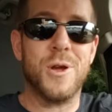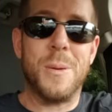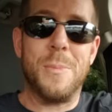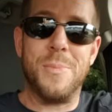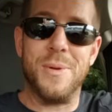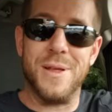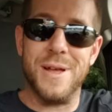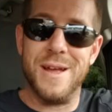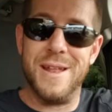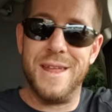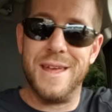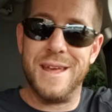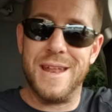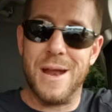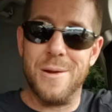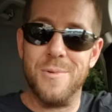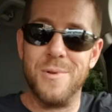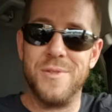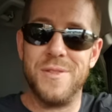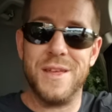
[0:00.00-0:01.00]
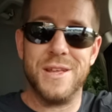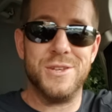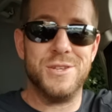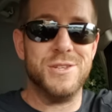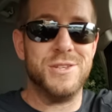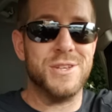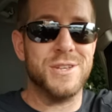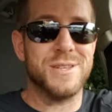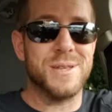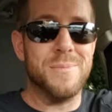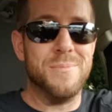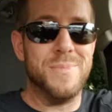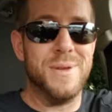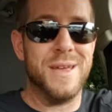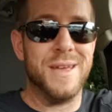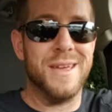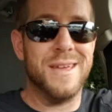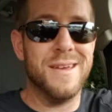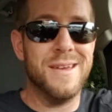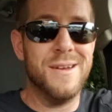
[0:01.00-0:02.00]
complaining, and I really think she's just a
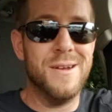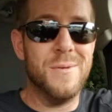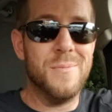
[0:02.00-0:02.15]
big